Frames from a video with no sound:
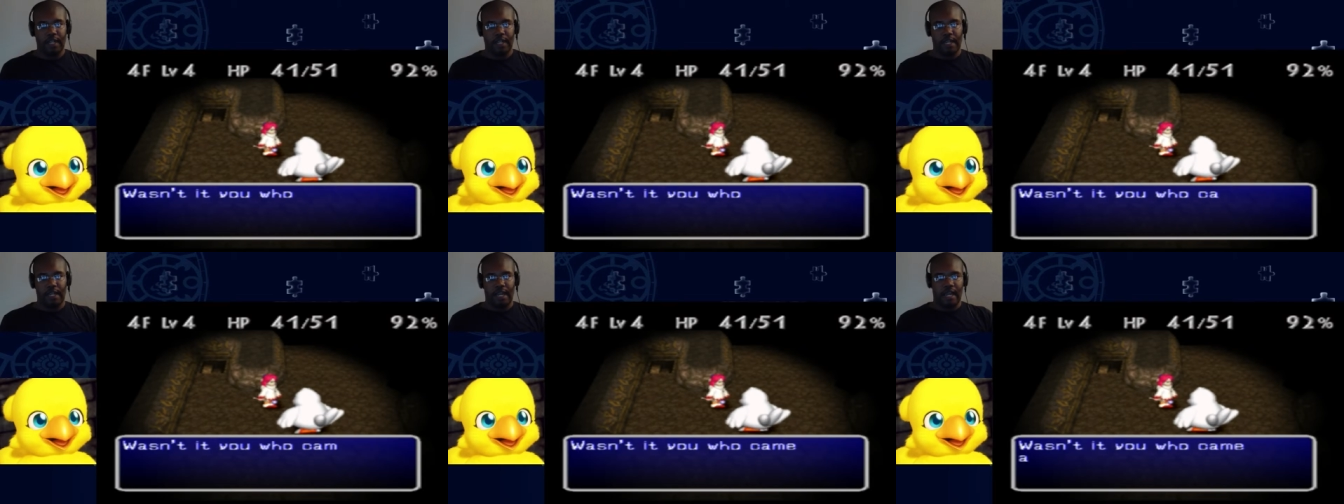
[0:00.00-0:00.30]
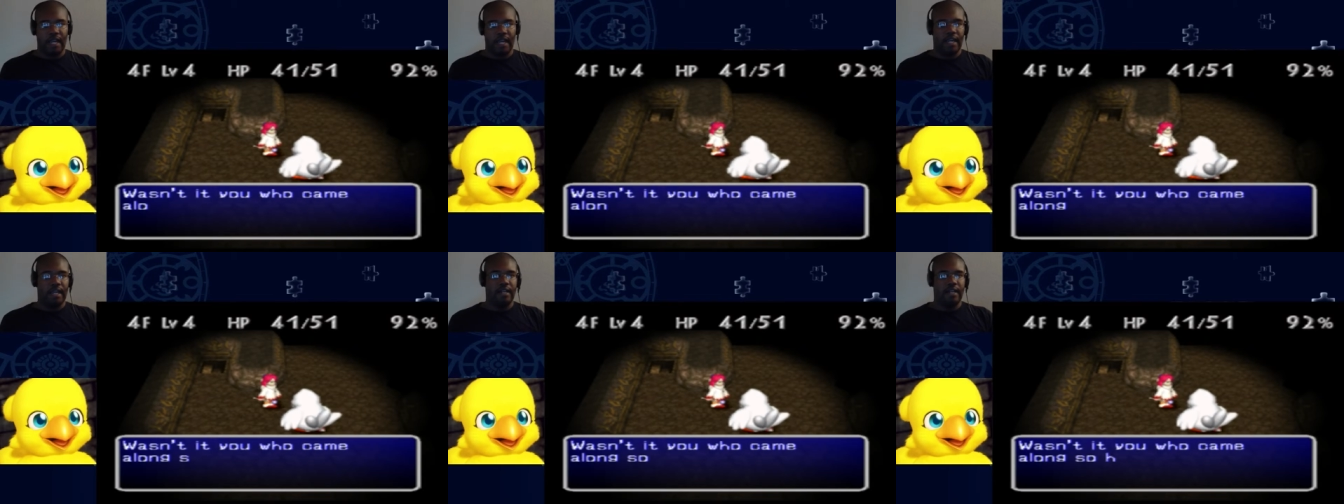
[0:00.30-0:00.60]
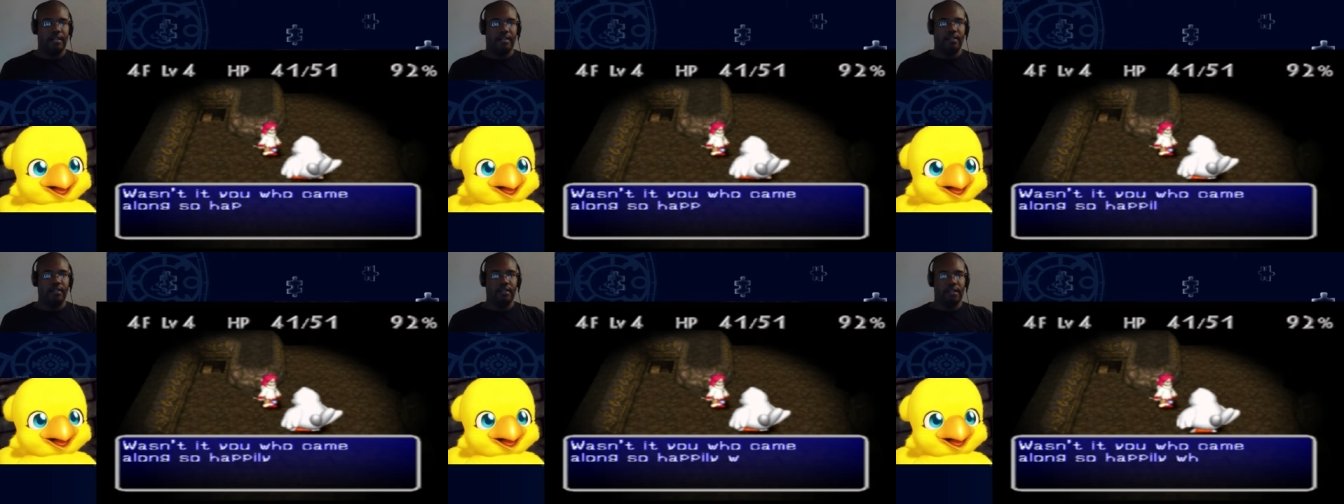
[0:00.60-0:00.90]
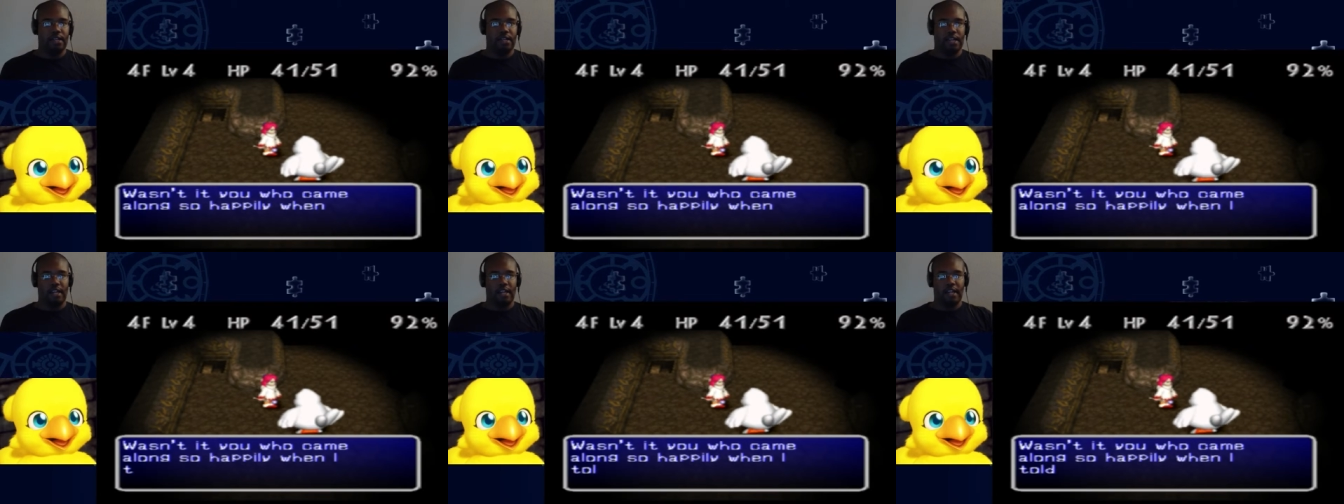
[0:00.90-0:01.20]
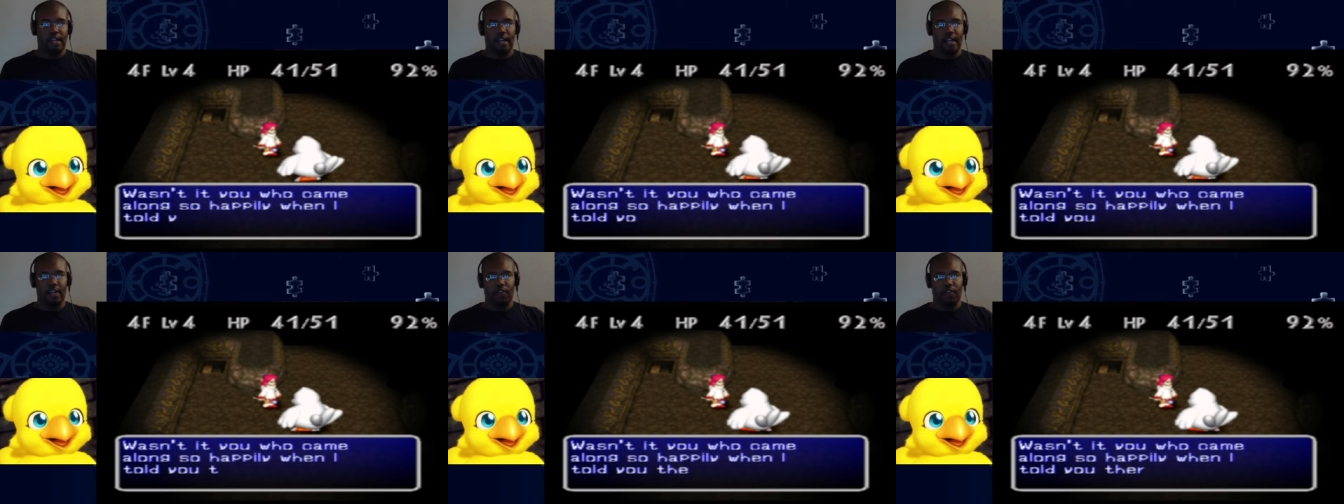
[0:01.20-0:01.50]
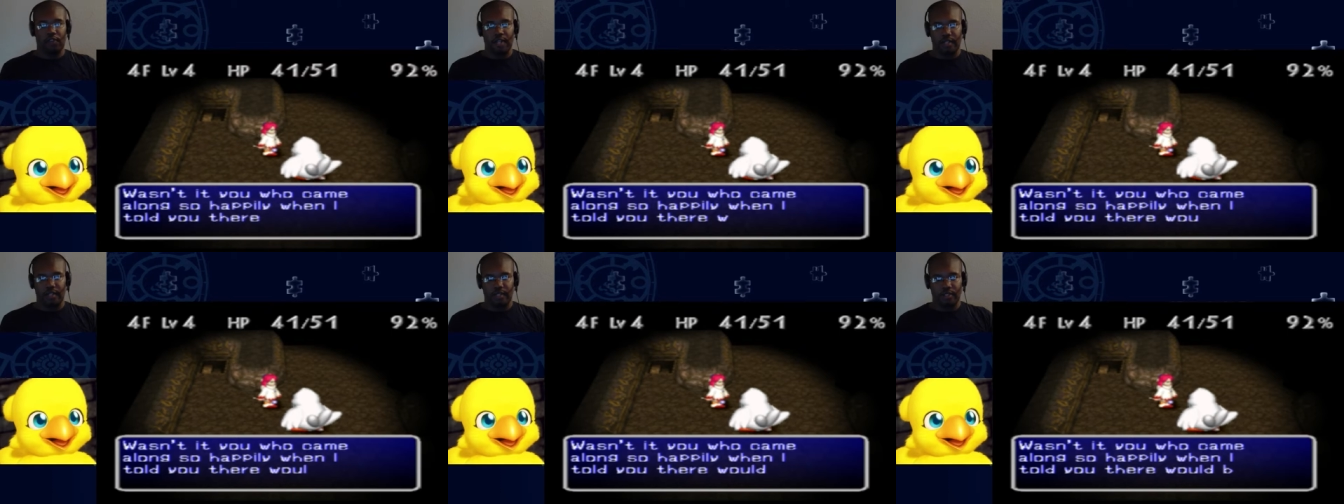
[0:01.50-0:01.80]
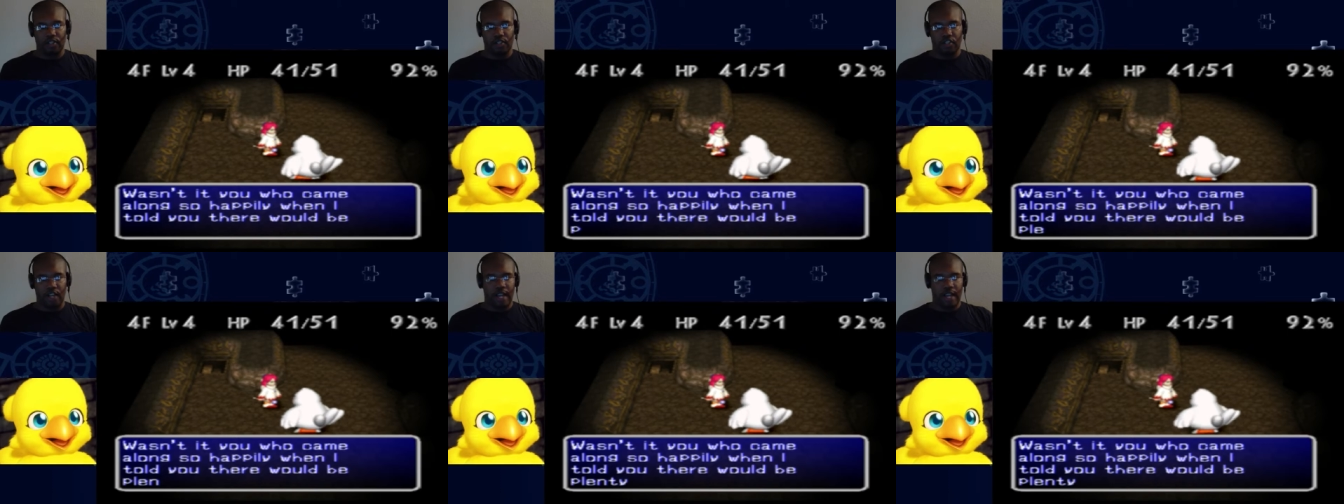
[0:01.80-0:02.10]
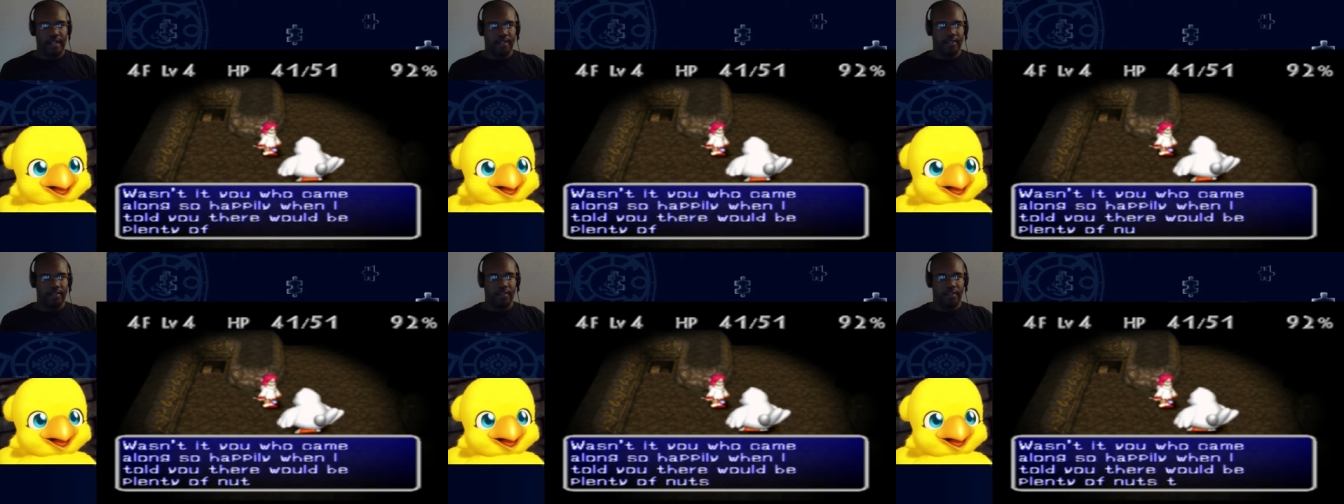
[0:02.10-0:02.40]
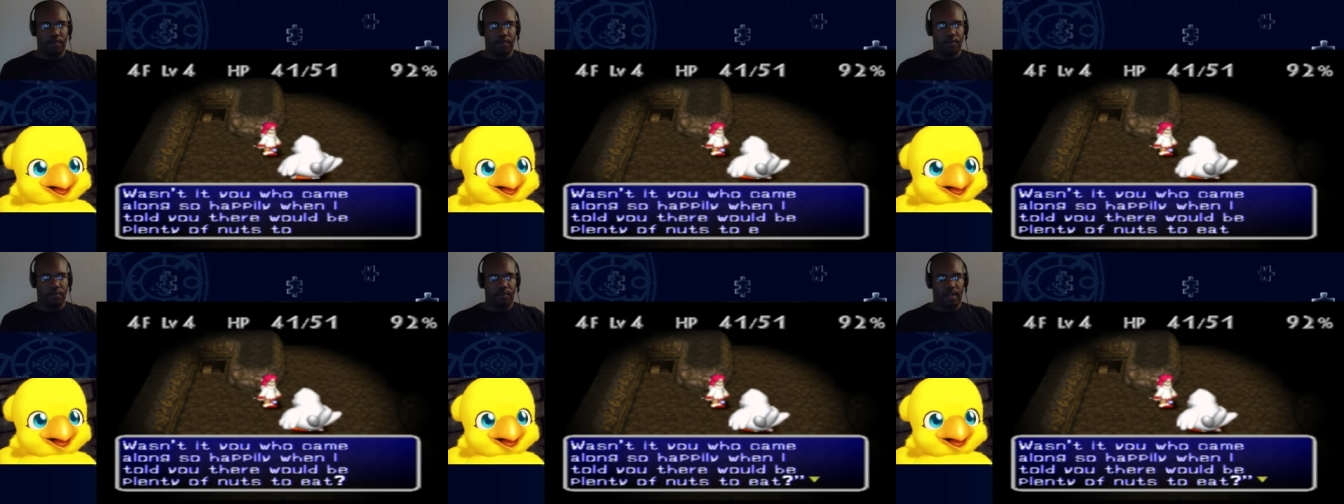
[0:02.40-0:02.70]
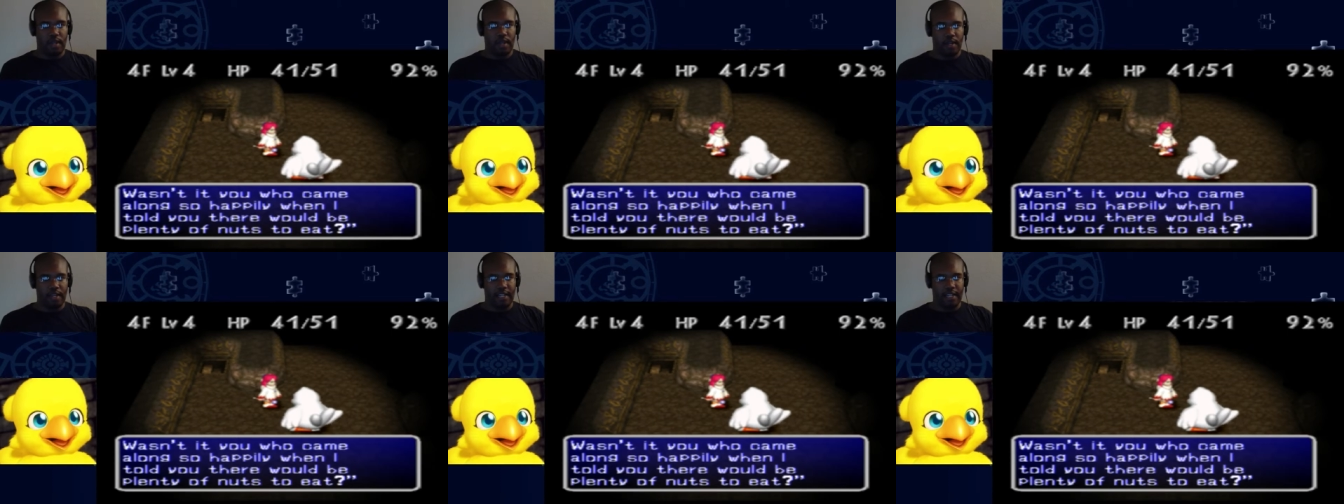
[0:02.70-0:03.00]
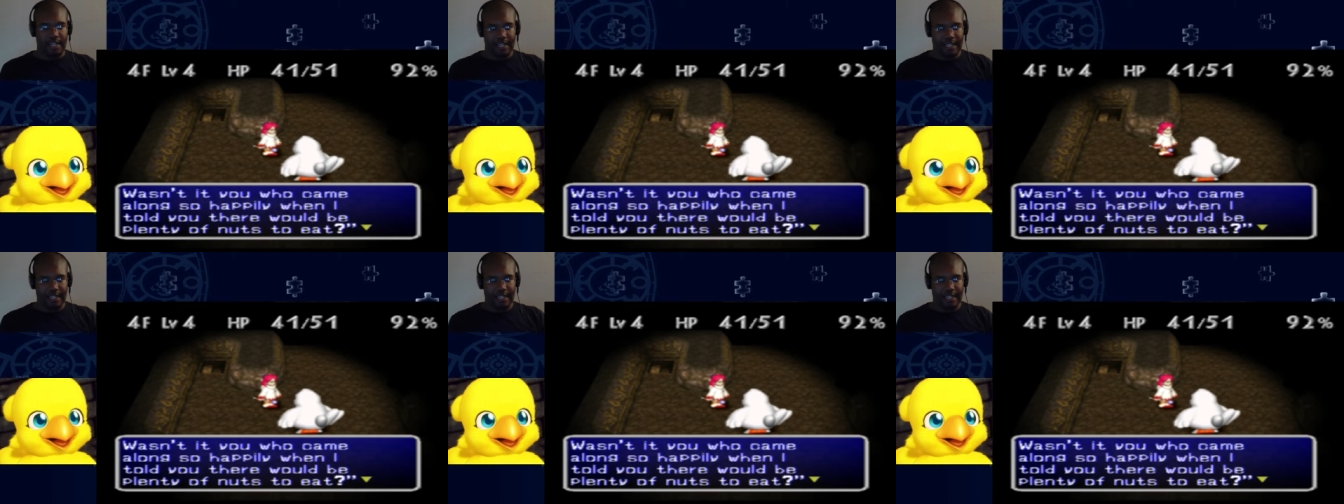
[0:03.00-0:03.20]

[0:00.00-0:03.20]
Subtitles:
and it increases the chances of you getting